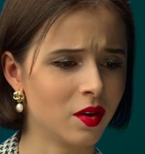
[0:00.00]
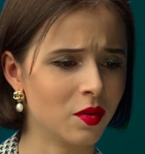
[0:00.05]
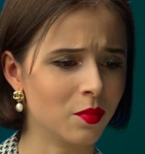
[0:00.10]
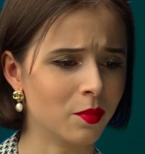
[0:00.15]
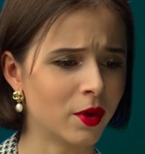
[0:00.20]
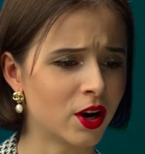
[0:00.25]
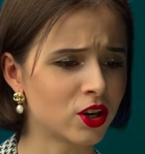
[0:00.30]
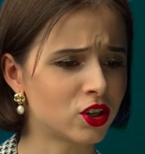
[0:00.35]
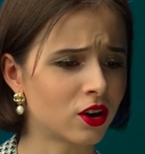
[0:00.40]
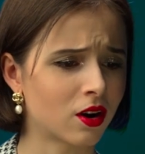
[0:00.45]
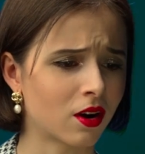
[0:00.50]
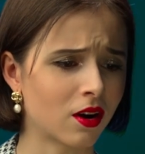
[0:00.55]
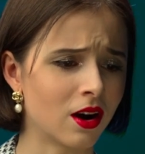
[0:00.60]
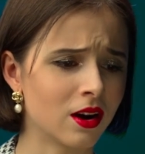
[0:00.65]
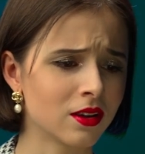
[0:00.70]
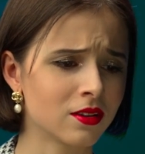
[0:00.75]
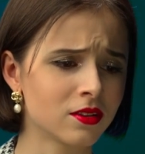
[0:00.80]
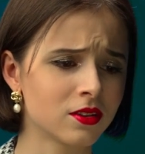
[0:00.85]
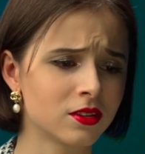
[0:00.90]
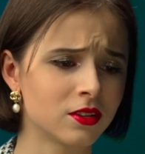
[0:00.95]
Masha
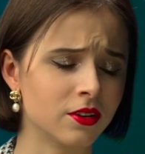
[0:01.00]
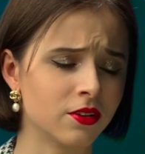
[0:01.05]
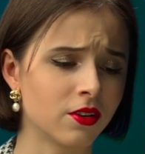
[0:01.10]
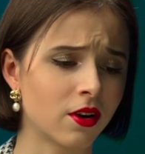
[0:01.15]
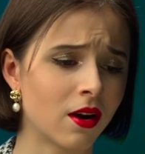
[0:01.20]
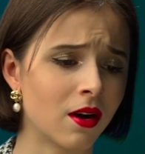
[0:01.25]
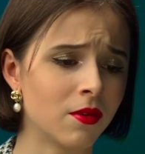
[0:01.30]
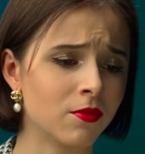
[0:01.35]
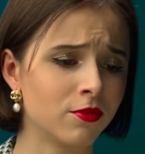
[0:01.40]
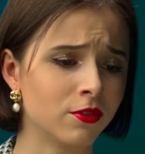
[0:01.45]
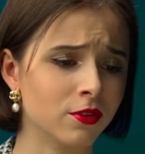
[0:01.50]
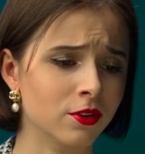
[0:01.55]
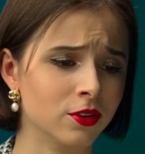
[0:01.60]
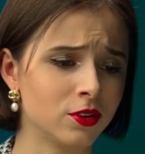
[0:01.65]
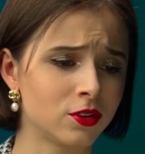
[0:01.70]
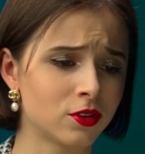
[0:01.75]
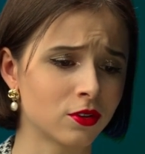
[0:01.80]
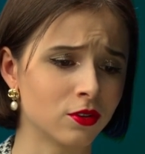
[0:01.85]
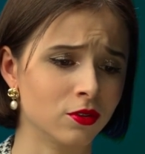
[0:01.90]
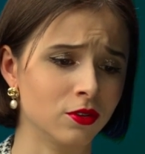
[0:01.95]
cuddles and
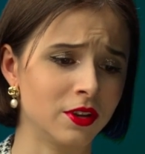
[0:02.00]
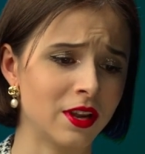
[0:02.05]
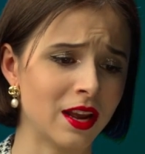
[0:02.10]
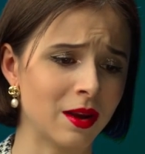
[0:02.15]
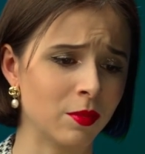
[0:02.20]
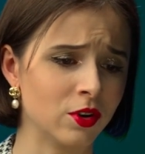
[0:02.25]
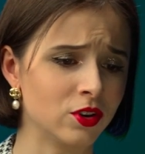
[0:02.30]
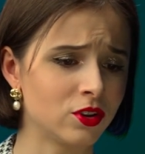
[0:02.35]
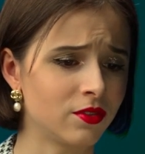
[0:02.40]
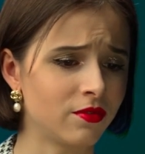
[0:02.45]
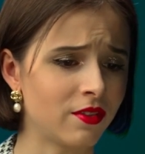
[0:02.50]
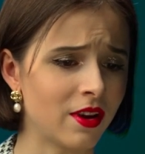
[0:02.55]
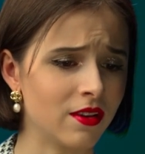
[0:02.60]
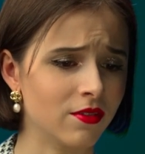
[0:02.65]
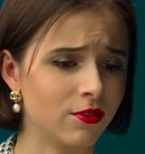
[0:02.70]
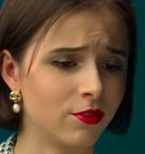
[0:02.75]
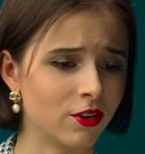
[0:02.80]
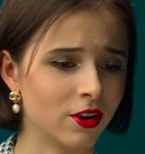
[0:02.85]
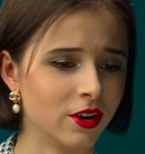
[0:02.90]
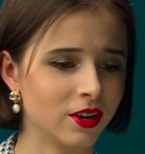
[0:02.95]
comforts her damaged
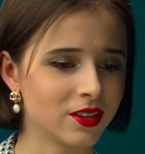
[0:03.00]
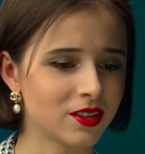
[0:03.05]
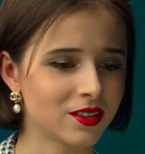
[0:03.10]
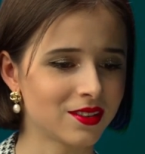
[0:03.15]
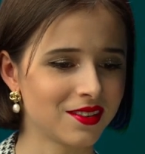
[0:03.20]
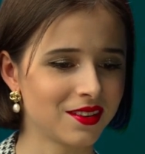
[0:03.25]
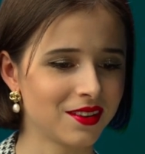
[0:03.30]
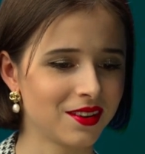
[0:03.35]
favorite.